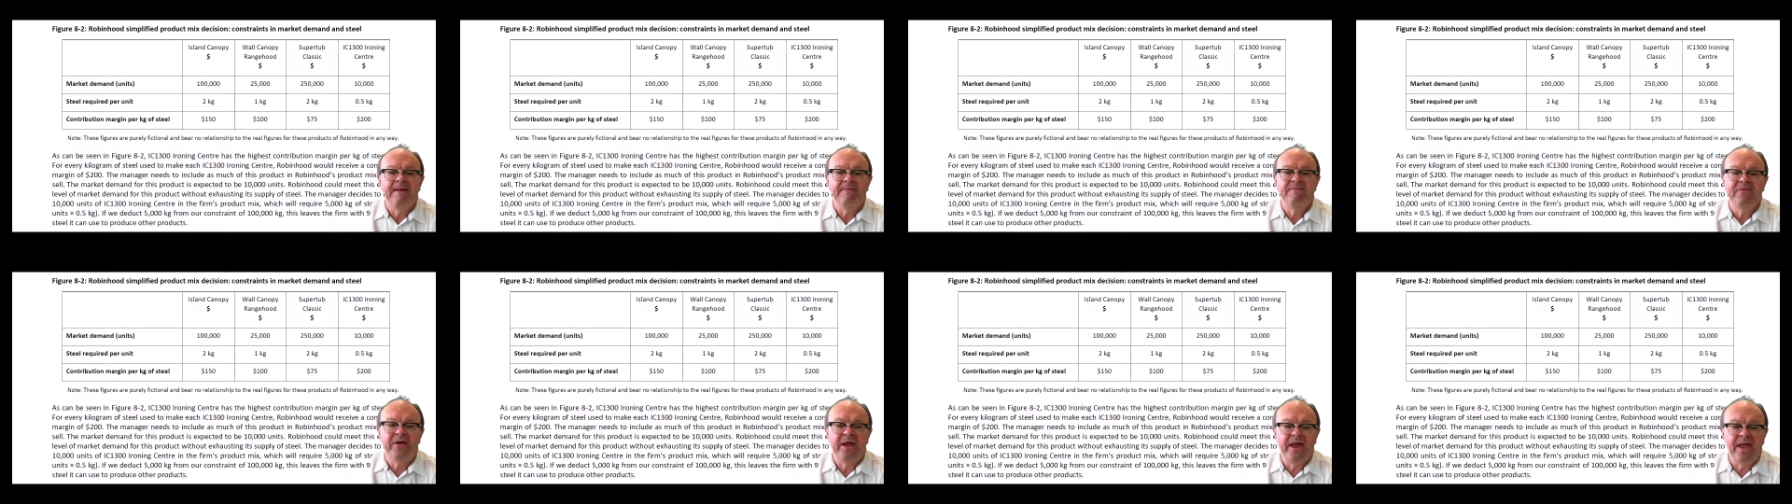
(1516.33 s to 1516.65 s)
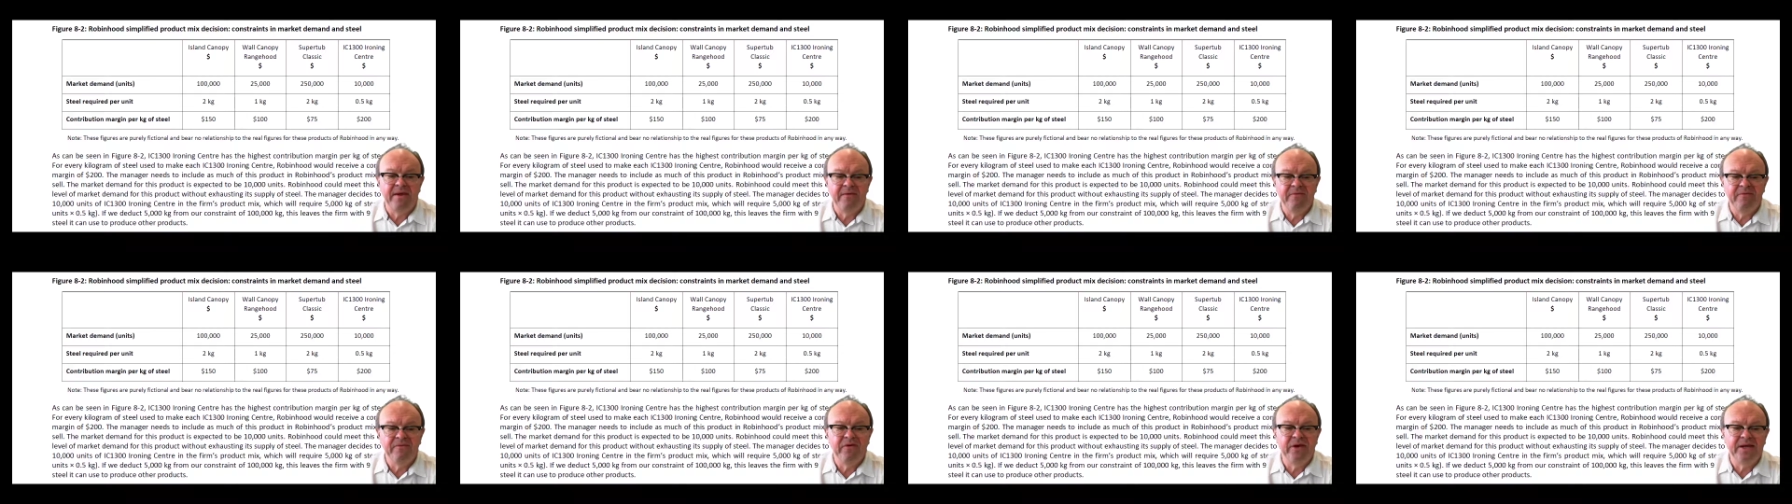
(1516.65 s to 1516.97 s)
For
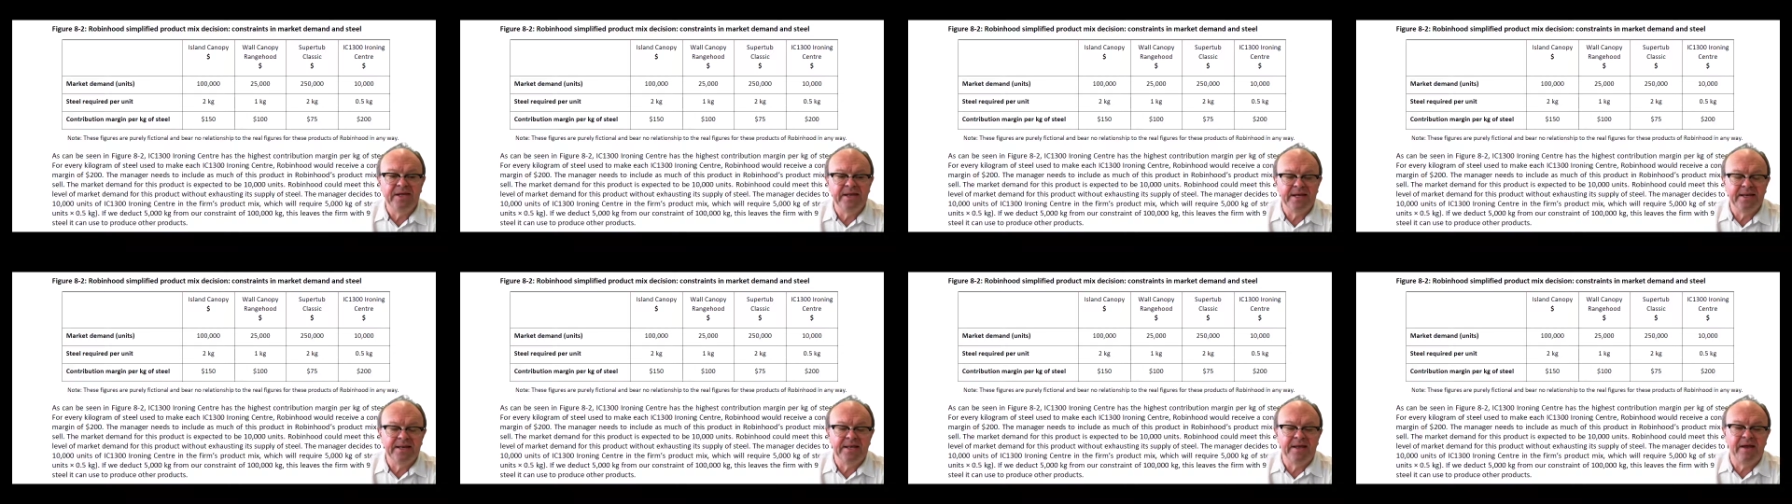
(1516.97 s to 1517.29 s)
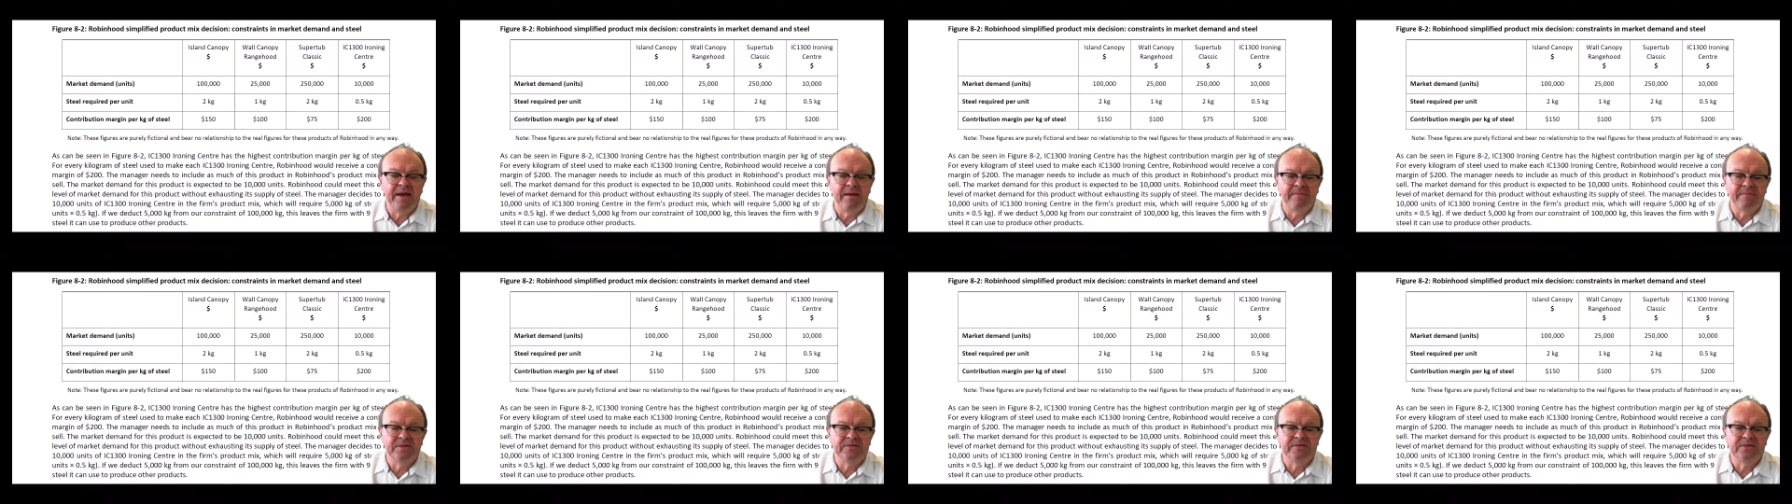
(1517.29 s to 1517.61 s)
every
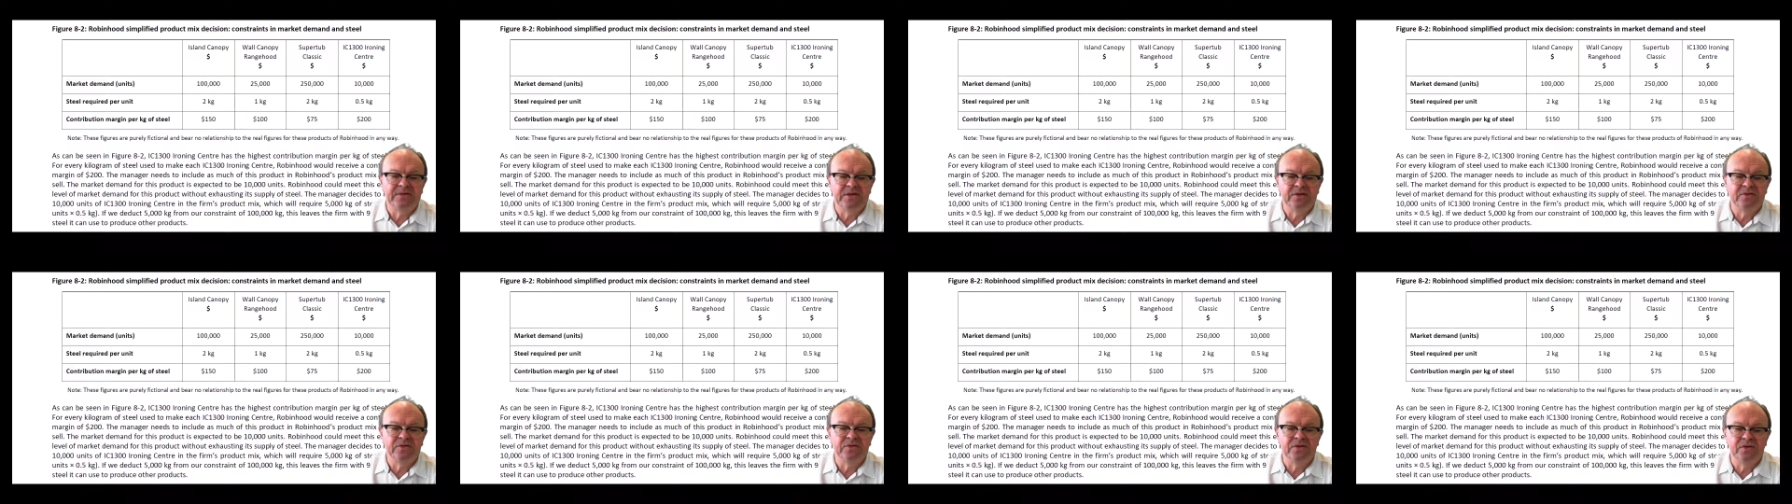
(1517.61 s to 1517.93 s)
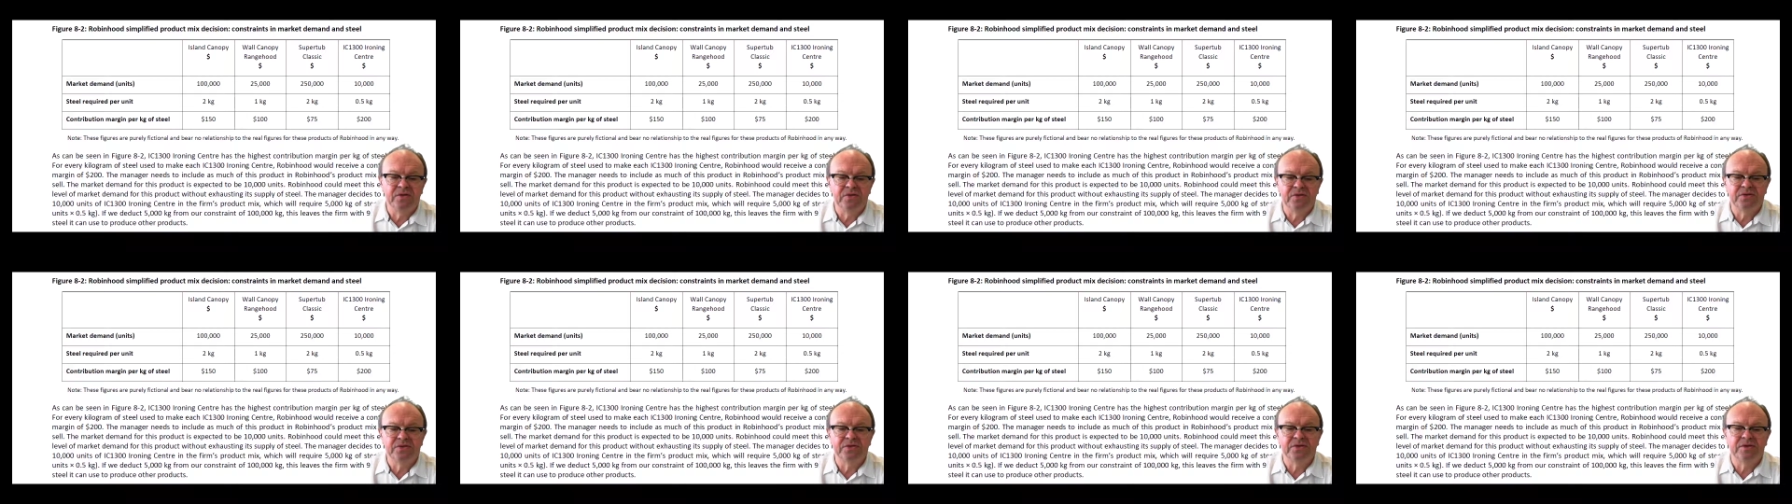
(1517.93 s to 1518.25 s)
kilogram of steel
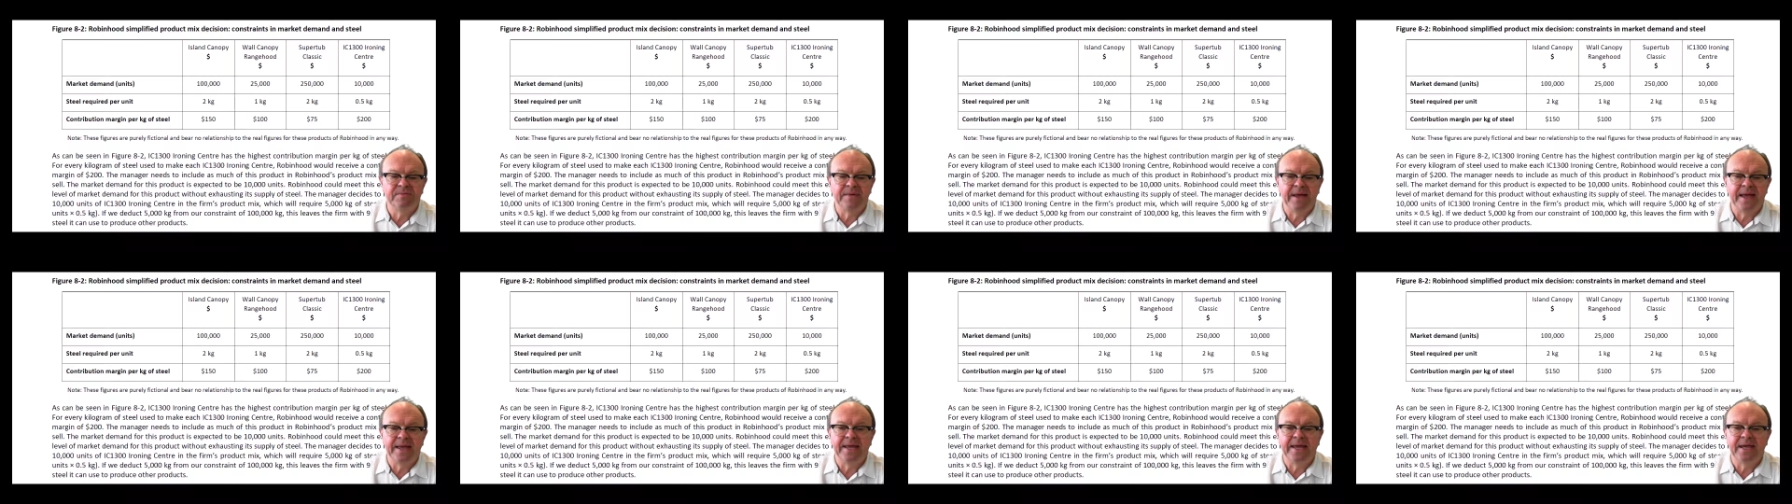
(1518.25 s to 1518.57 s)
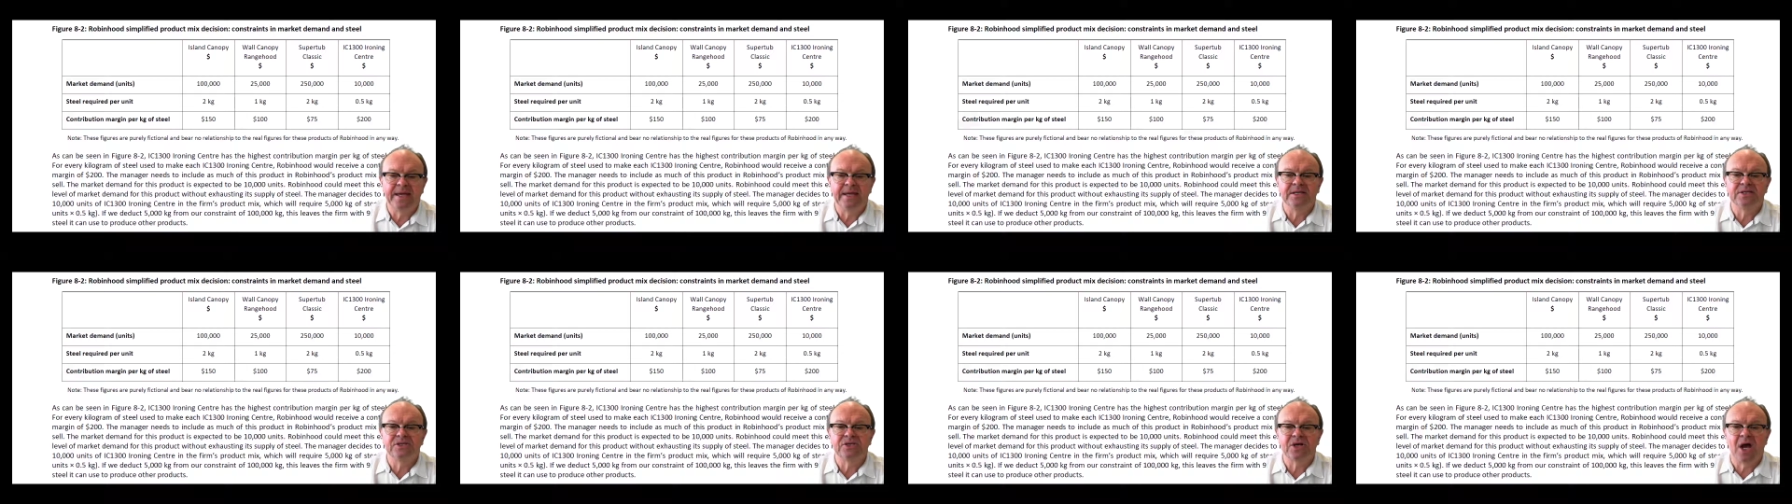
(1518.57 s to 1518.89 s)
used to make
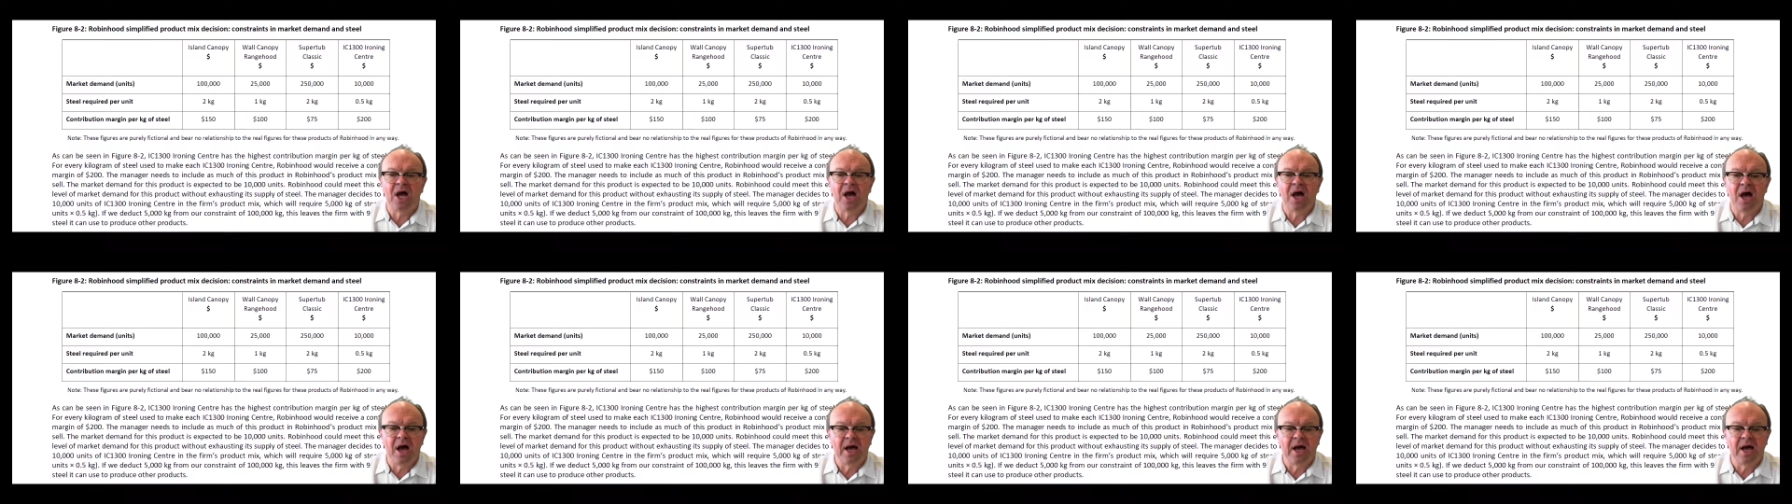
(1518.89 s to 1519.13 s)
each